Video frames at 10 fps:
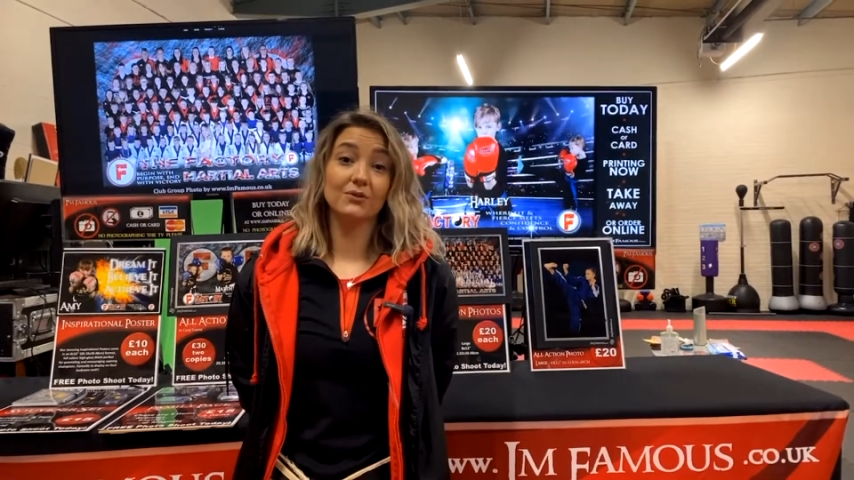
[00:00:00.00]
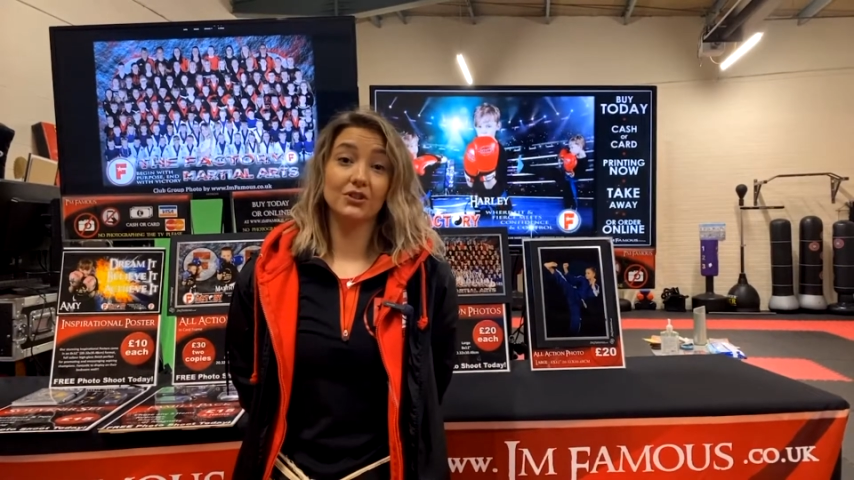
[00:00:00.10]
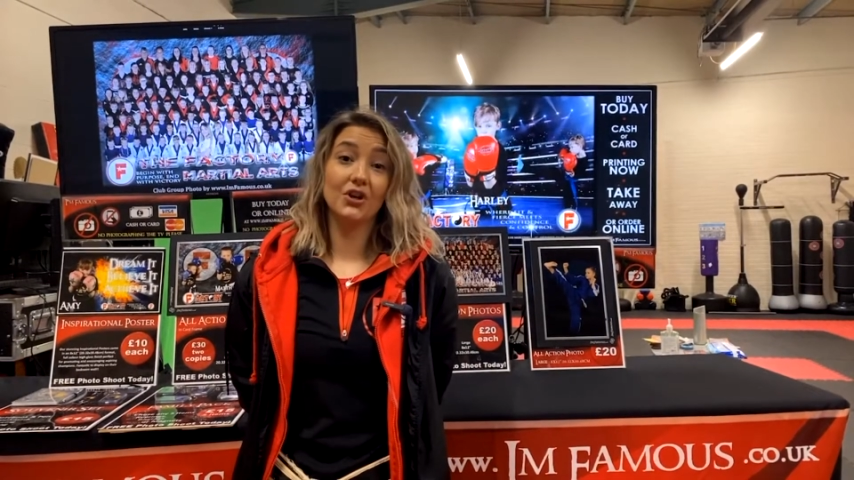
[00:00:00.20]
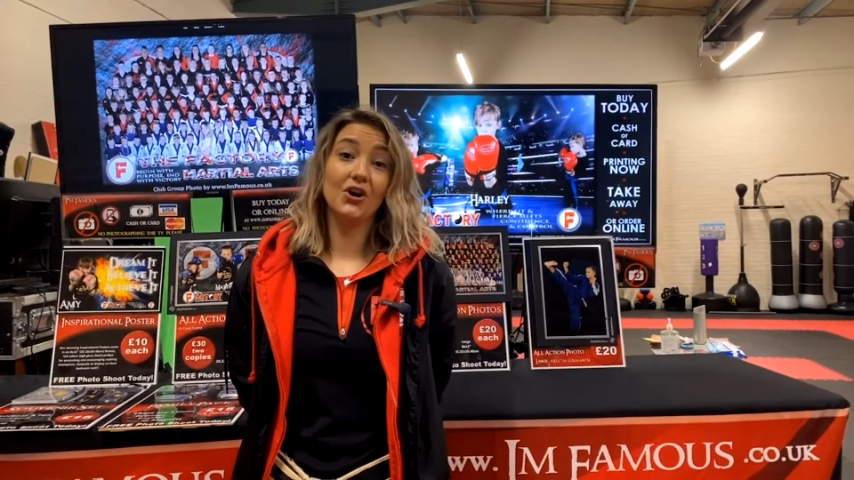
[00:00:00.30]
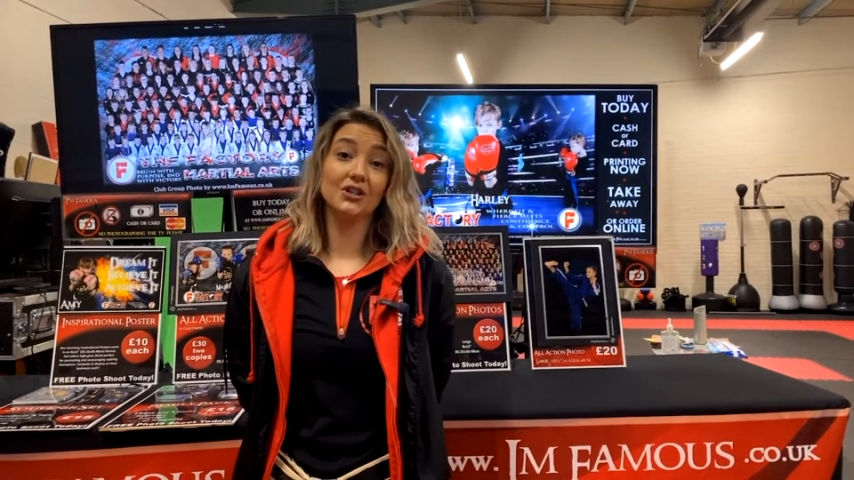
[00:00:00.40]

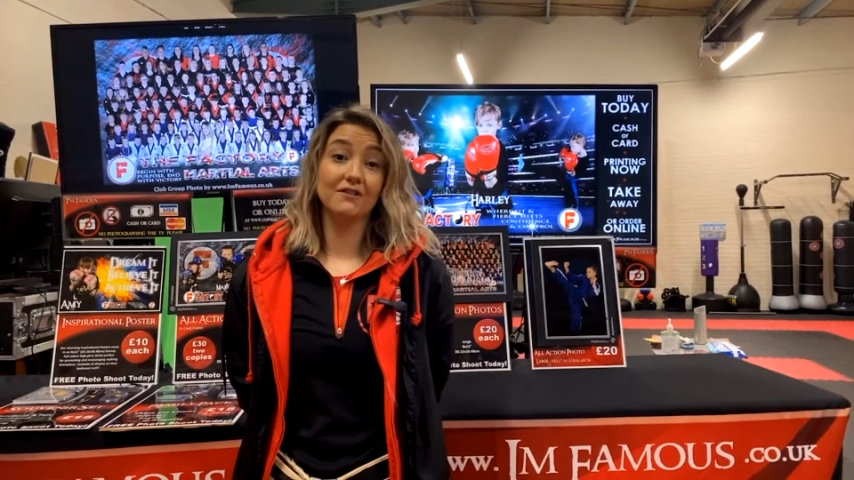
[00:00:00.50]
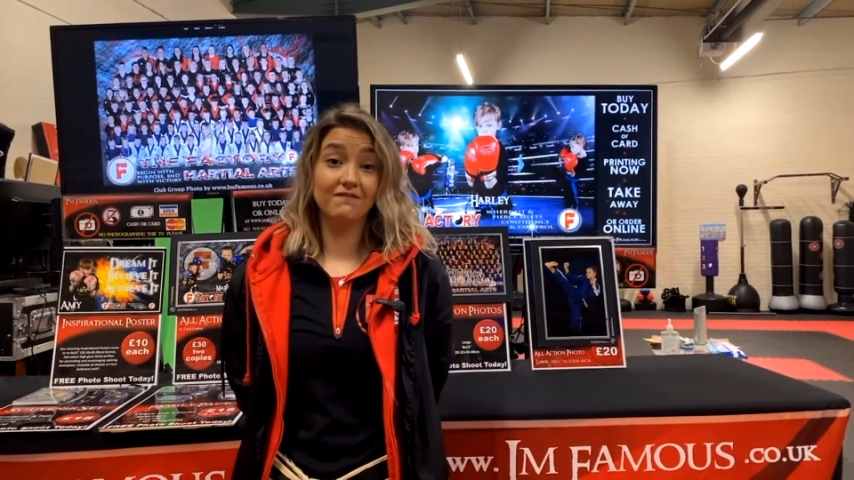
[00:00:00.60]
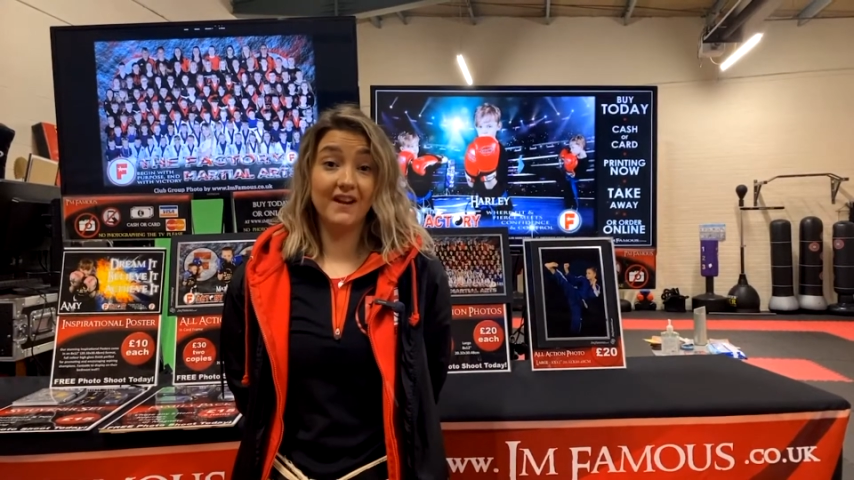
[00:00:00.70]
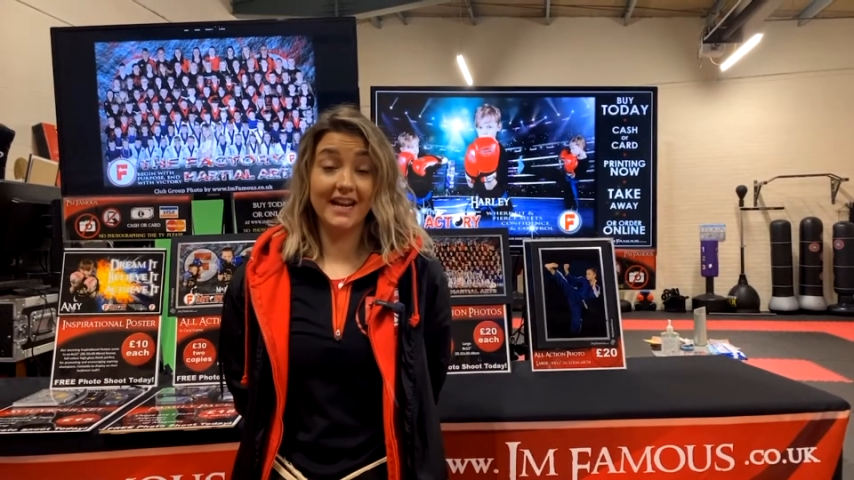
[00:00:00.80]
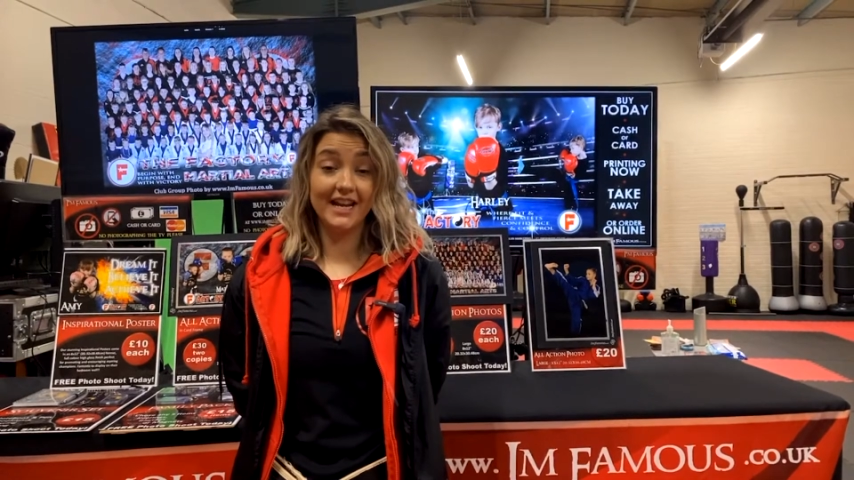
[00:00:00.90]
start to
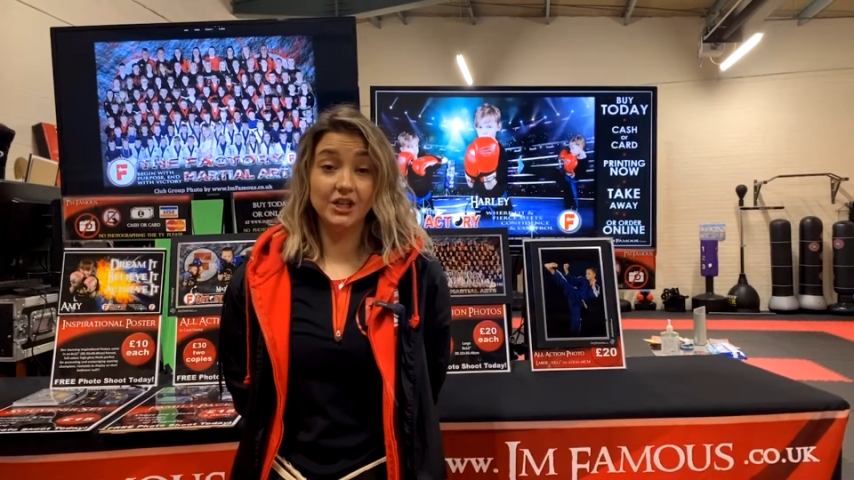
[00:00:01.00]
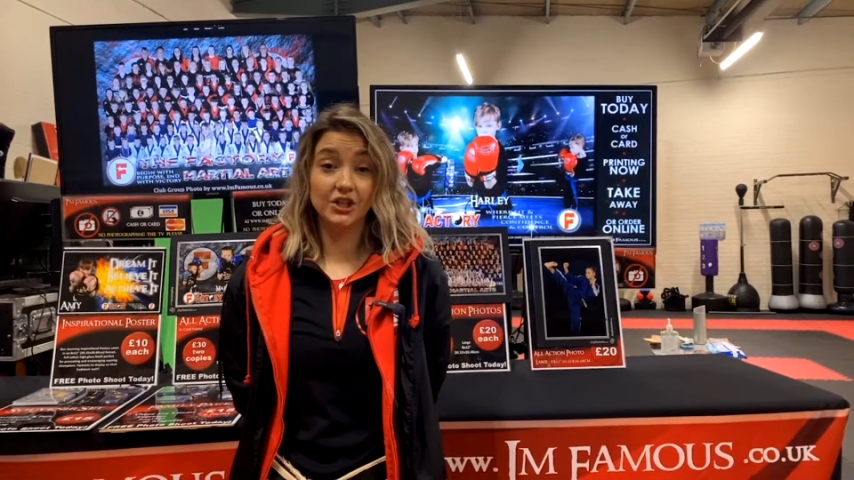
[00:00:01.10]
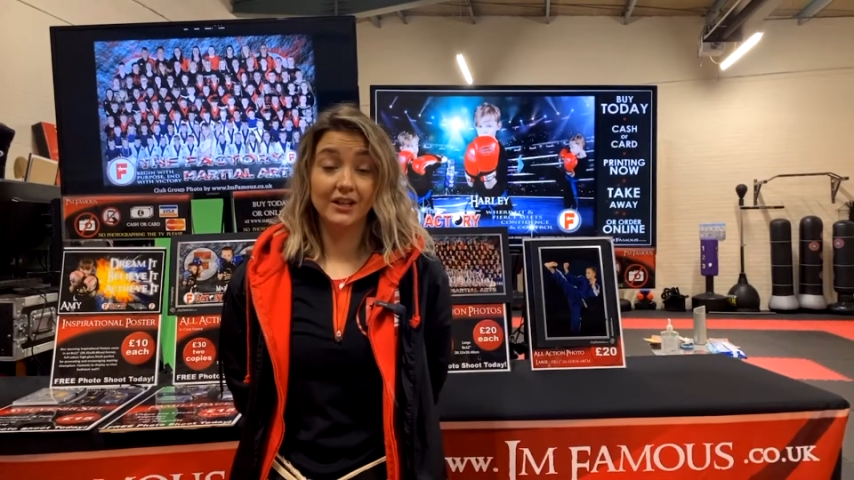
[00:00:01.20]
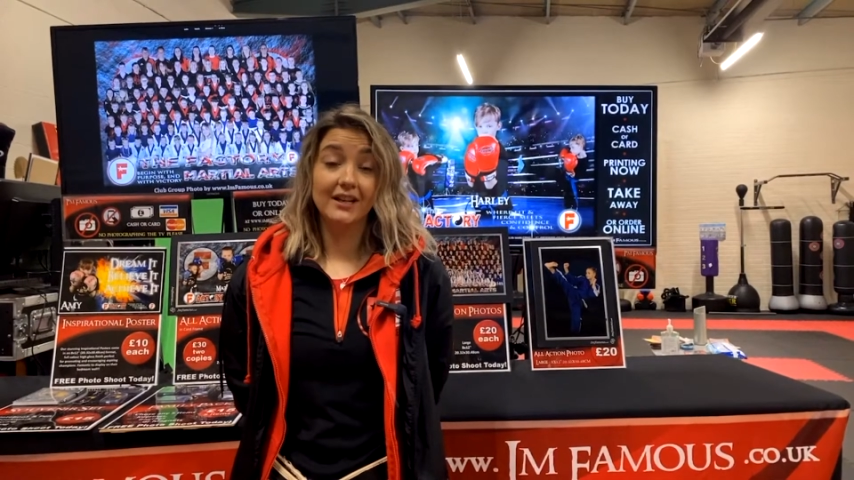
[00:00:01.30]
finish